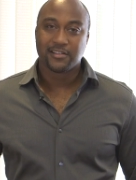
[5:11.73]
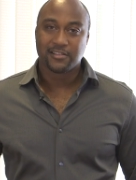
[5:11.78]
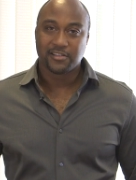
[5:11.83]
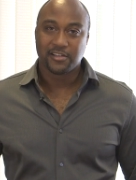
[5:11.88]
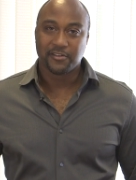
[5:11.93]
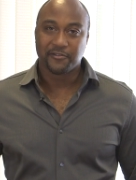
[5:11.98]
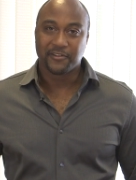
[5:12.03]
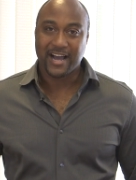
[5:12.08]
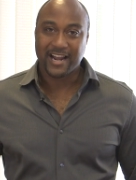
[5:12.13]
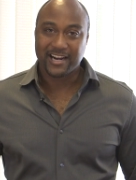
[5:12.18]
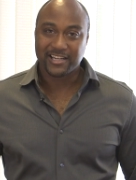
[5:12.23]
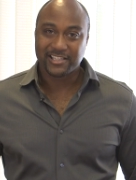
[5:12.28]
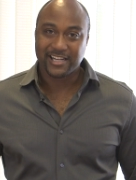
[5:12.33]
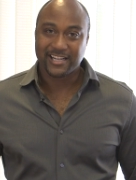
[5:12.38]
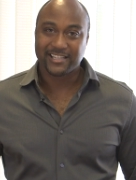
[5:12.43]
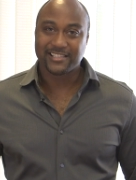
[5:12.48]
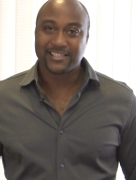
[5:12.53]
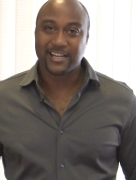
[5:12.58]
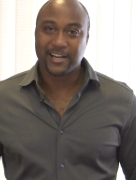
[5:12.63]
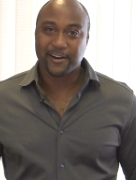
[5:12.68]
So you've got a
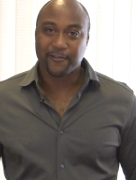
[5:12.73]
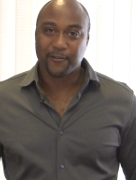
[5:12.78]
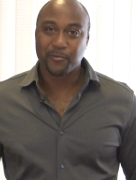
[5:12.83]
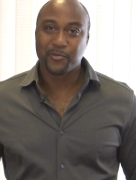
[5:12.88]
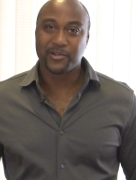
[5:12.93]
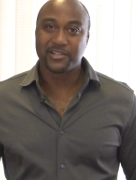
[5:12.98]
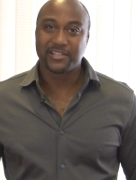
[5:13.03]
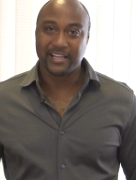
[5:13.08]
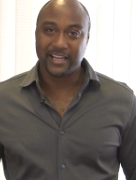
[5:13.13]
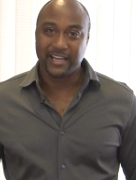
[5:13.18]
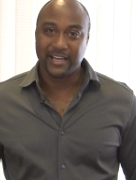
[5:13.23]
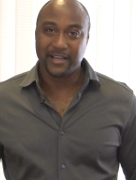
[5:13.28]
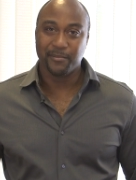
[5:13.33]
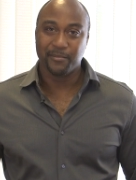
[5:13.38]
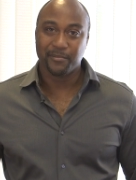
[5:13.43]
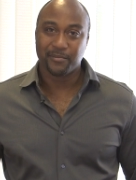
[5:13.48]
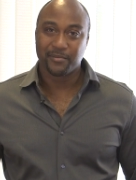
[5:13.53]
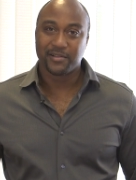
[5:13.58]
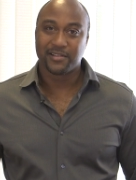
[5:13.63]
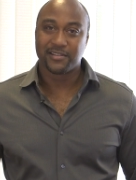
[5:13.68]
chance to hear from the
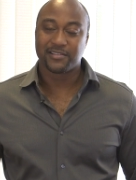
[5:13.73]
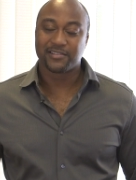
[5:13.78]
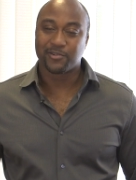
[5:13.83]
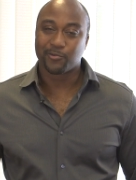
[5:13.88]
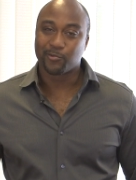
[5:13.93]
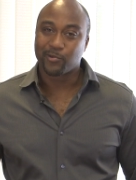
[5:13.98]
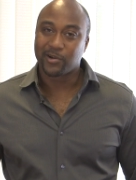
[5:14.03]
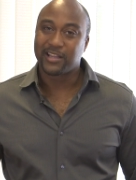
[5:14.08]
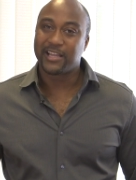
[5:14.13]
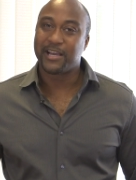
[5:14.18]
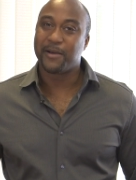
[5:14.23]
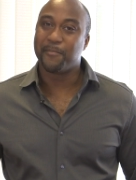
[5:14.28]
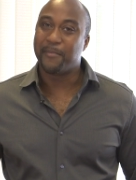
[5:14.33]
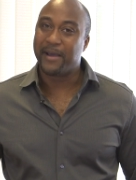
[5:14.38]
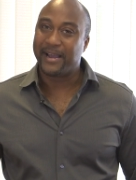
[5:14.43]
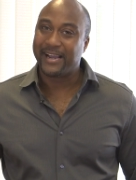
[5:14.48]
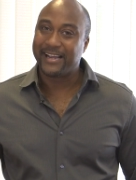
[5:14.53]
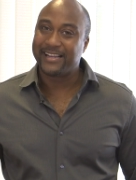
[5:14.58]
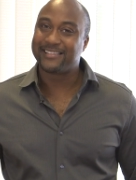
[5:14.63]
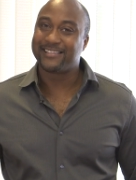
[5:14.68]
team. It's a really
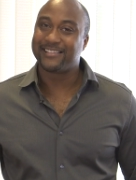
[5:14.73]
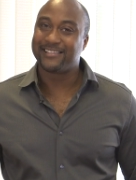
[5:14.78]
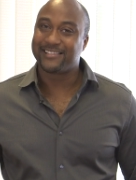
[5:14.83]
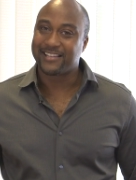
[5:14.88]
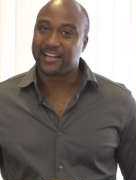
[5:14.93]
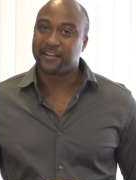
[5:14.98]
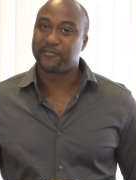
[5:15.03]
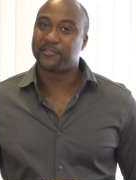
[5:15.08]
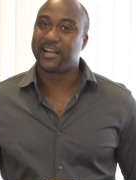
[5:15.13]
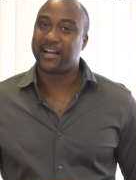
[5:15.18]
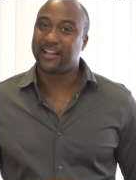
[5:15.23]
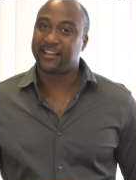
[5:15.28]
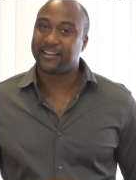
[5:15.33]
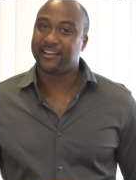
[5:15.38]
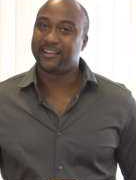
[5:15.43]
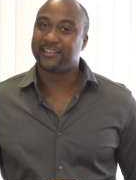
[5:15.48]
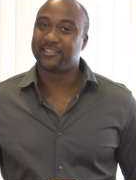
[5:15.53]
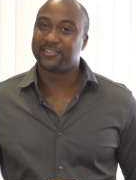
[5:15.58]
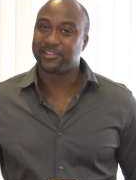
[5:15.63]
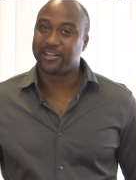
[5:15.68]
amazing set of
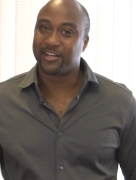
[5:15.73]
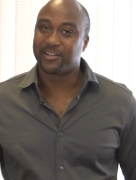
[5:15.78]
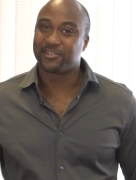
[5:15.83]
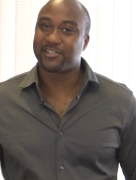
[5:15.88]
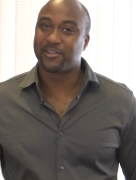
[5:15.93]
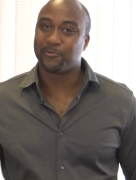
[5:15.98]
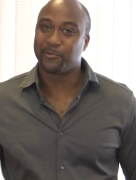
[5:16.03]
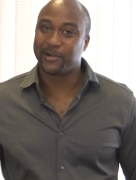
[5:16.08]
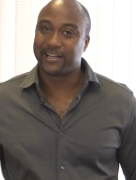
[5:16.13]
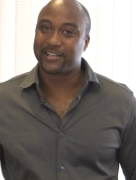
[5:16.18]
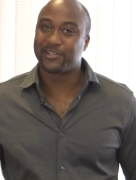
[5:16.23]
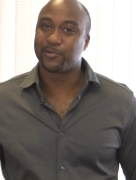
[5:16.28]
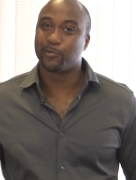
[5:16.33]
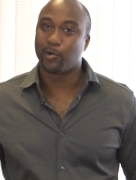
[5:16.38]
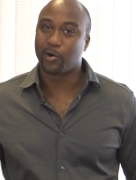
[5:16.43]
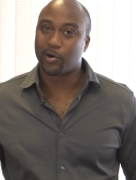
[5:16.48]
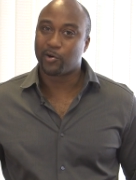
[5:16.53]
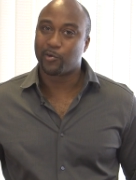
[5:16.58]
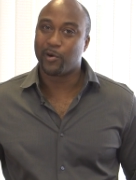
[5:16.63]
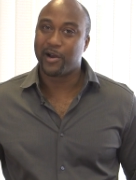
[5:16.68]
talent engineers that we get to
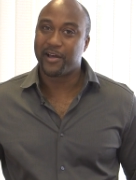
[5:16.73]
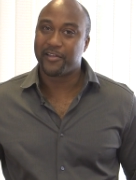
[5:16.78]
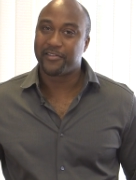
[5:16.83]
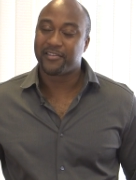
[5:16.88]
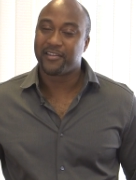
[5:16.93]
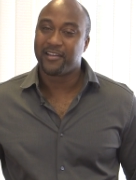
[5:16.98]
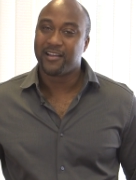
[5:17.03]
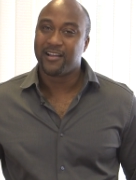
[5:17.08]
work with.